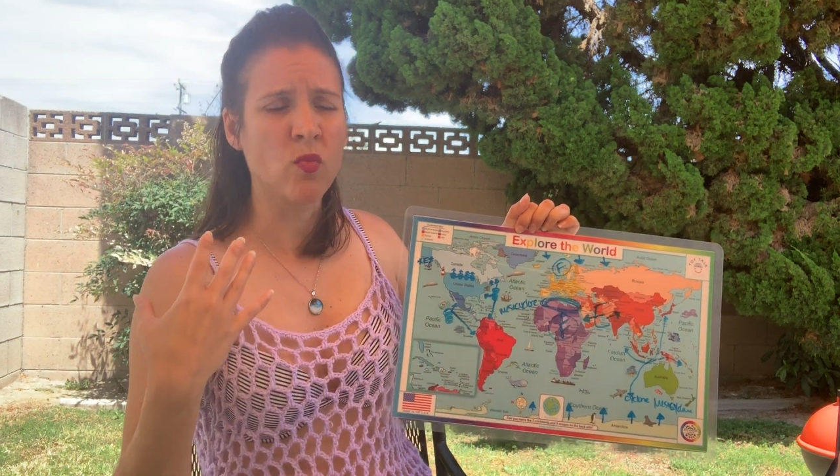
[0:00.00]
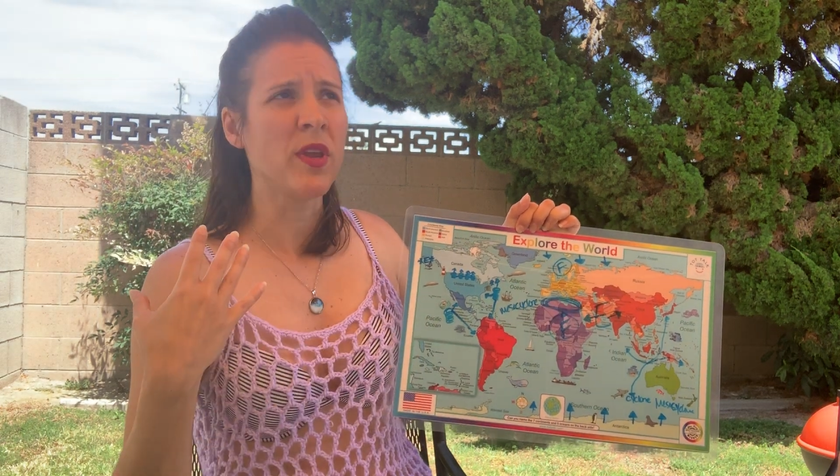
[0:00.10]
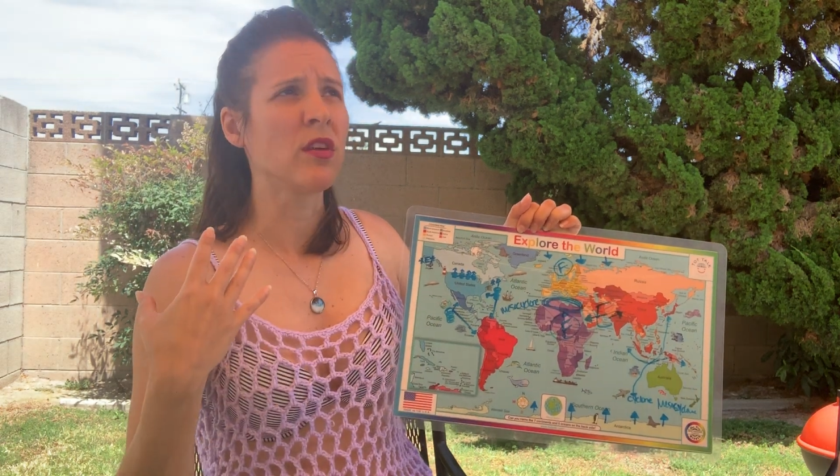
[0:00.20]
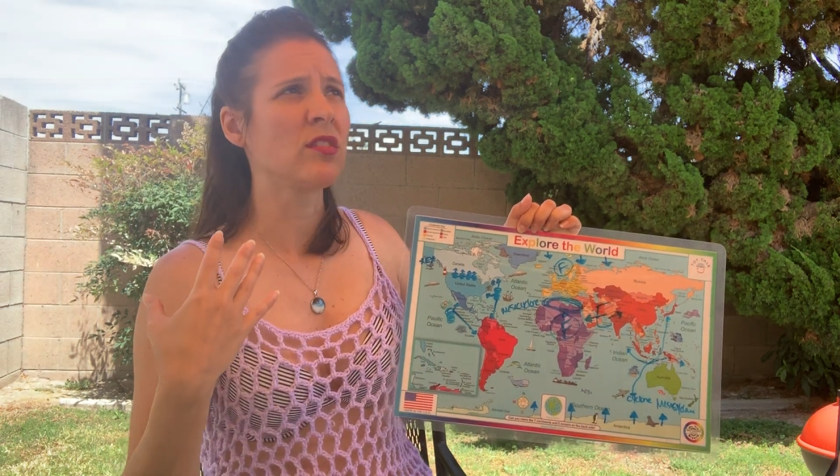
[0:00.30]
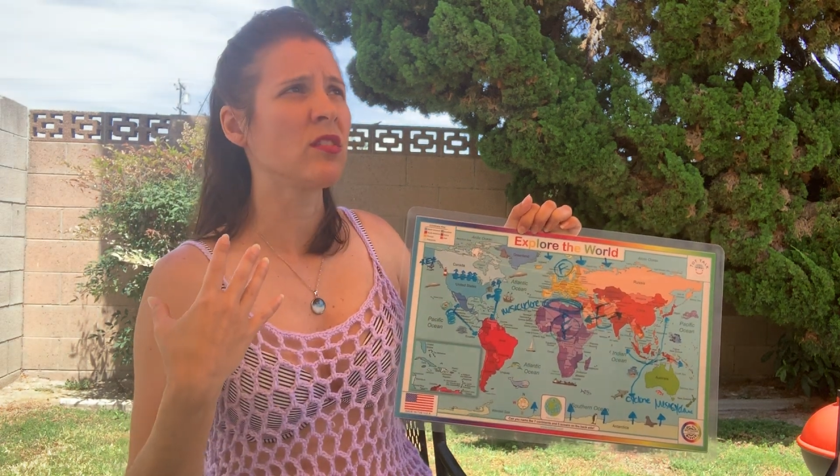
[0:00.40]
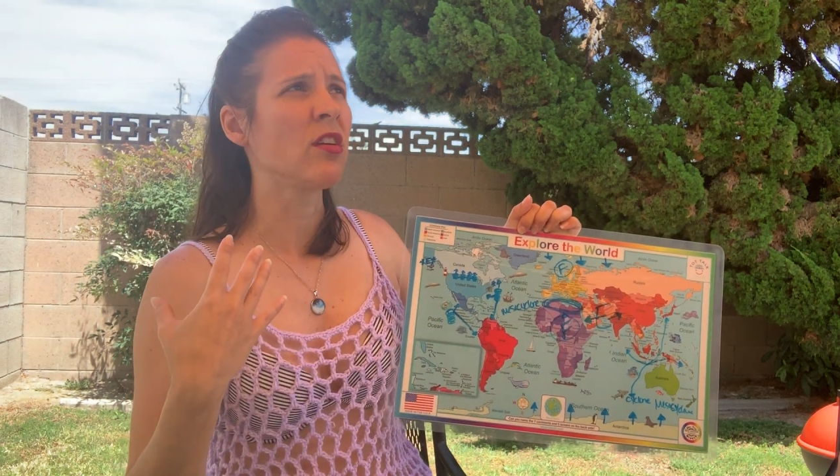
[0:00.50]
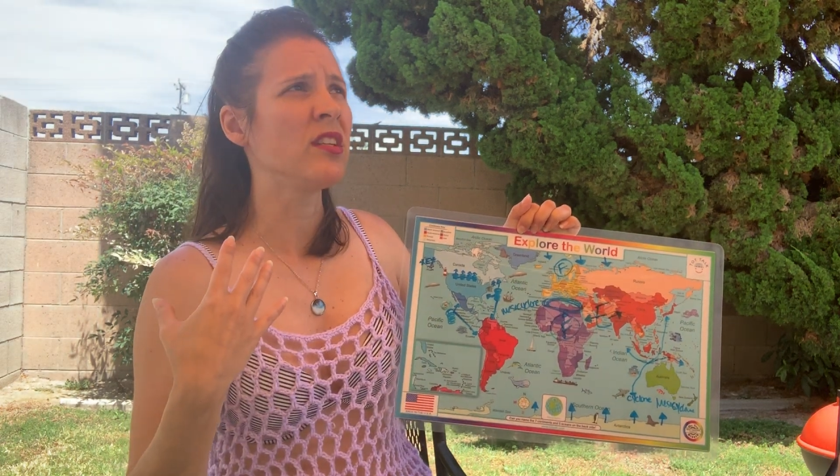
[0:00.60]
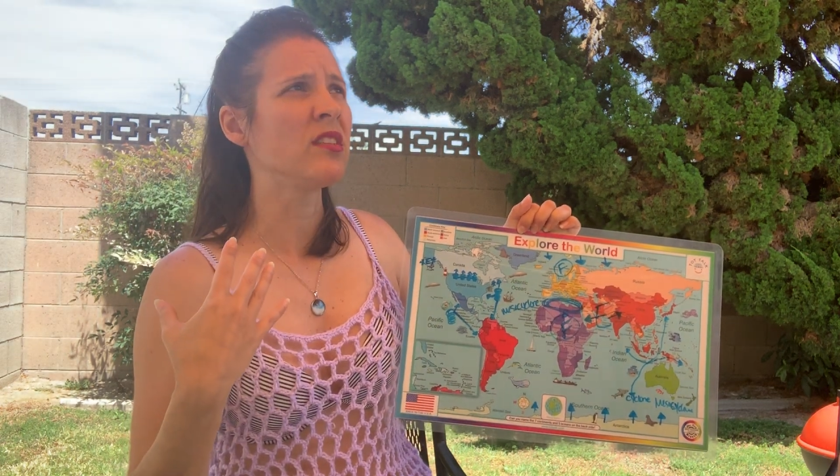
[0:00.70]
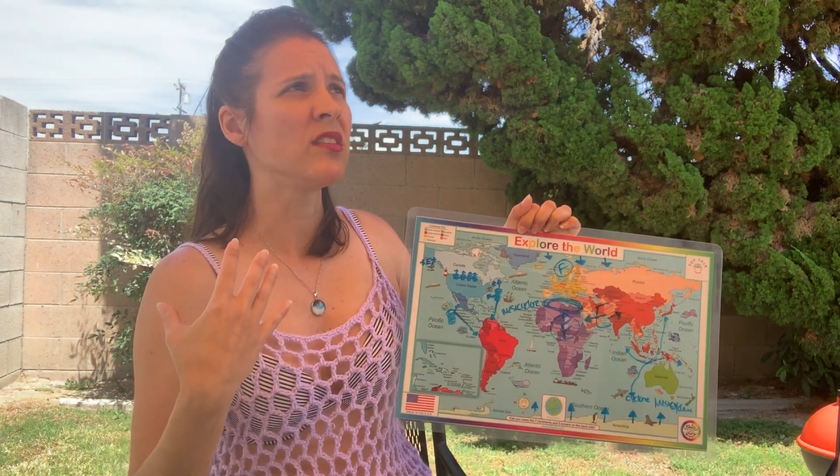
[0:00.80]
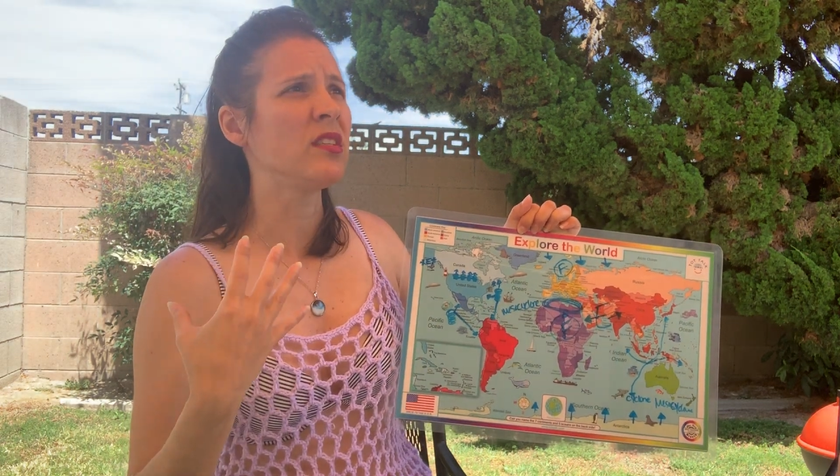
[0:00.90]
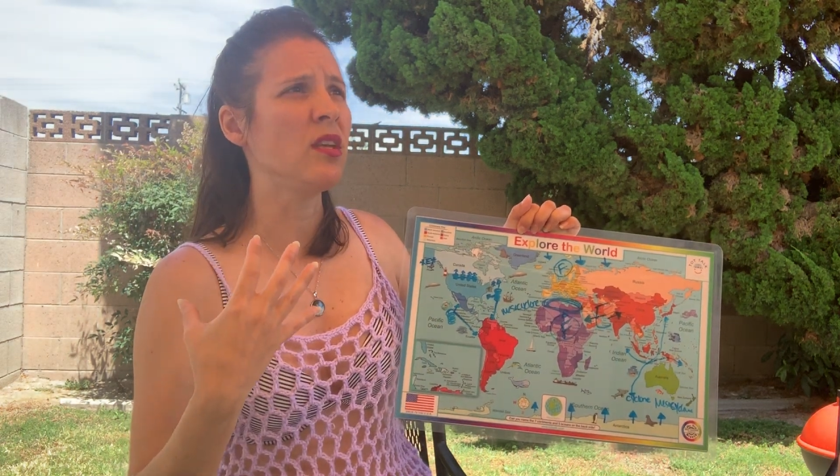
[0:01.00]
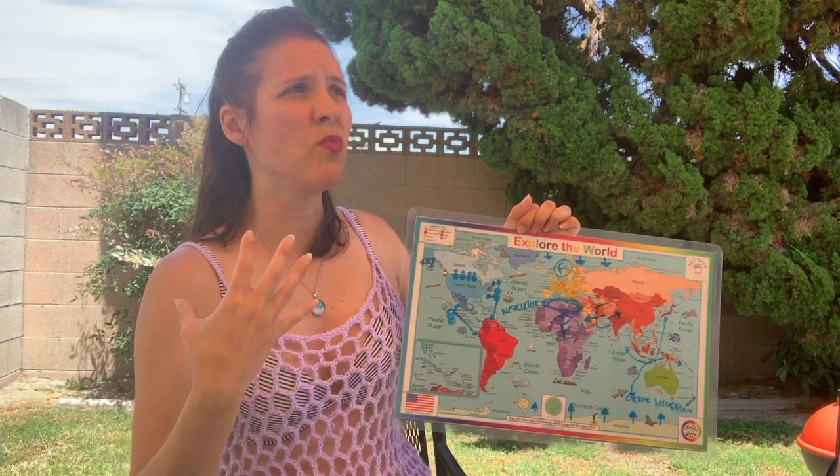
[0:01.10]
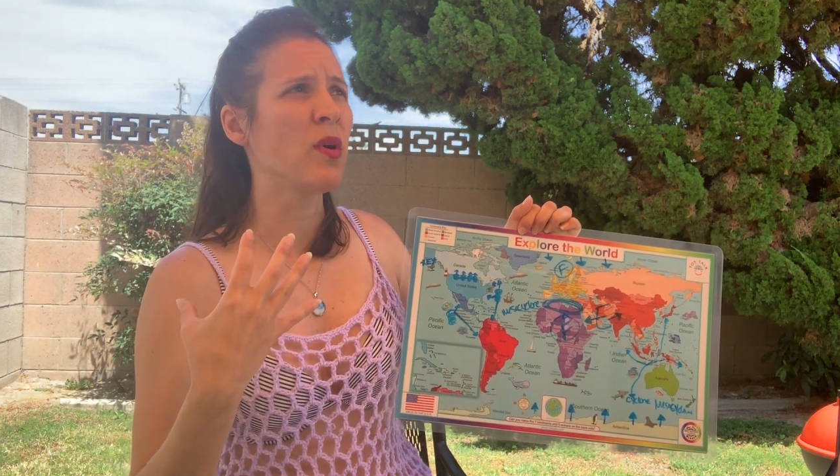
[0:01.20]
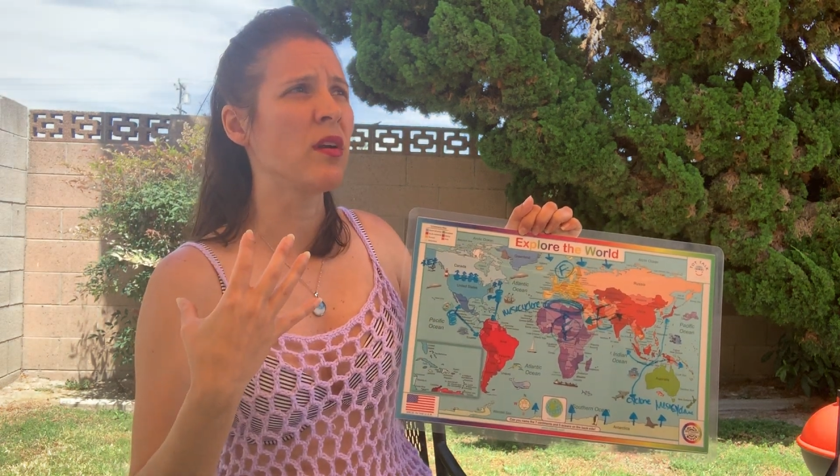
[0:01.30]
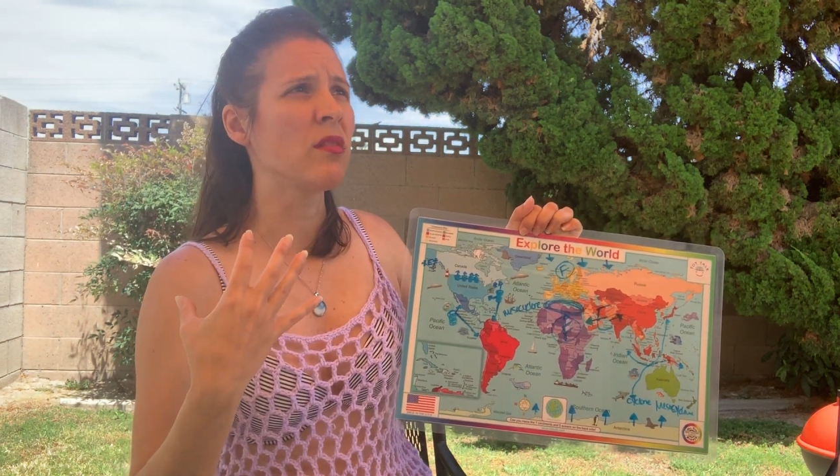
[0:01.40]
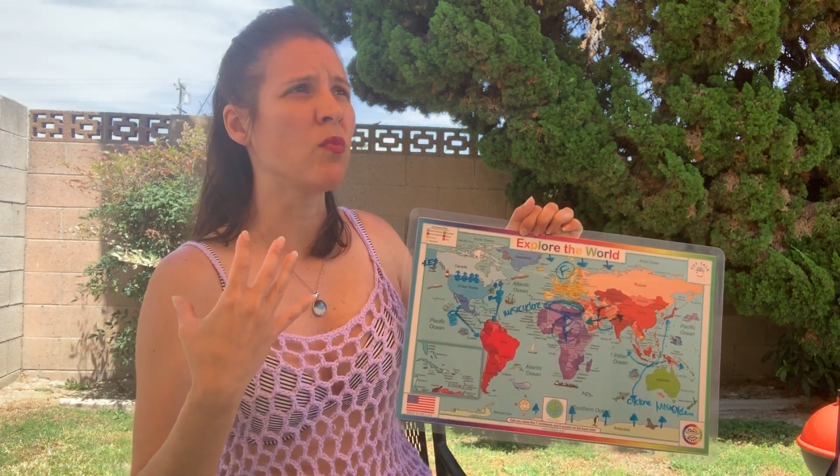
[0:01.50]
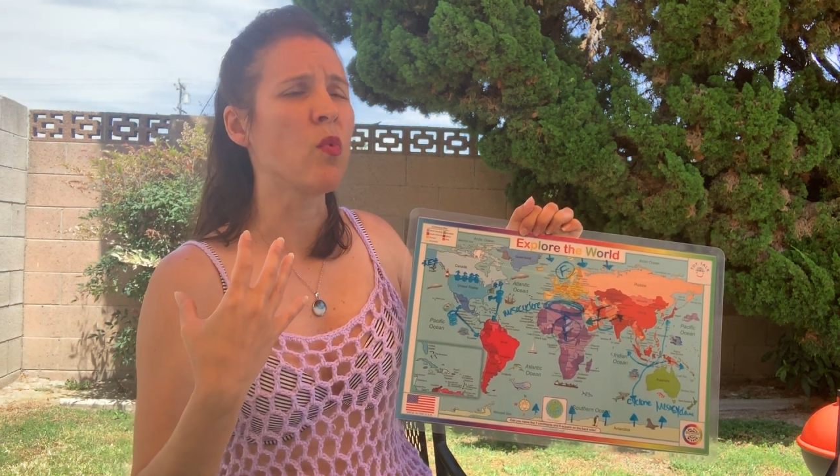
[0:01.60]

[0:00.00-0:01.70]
we are starting to see where the